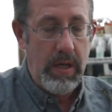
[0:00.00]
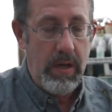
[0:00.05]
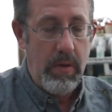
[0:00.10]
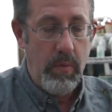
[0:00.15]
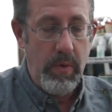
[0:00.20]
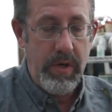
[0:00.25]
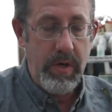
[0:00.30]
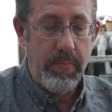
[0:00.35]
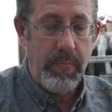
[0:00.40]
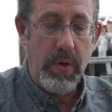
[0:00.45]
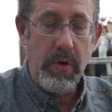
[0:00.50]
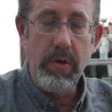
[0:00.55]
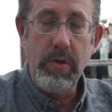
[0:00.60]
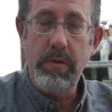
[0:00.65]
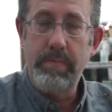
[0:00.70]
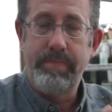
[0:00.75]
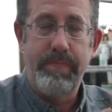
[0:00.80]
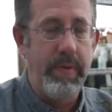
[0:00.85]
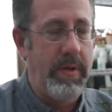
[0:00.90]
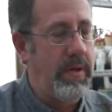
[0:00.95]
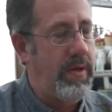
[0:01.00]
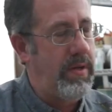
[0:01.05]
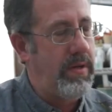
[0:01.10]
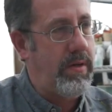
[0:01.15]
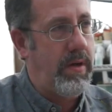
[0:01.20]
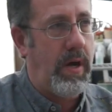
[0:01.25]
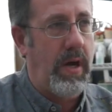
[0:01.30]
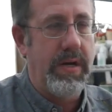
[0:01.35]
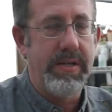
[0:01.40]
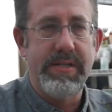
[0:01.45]
when you pull
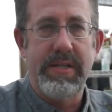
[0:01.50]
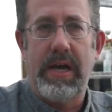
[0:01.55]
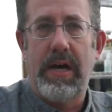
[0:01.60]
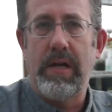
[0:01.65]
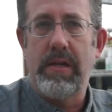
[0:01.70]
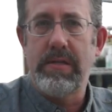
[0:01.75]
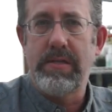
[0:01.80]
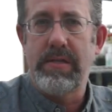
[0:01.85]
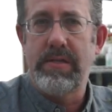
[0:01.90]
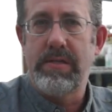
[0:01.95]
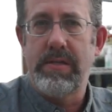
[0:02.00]
oxalis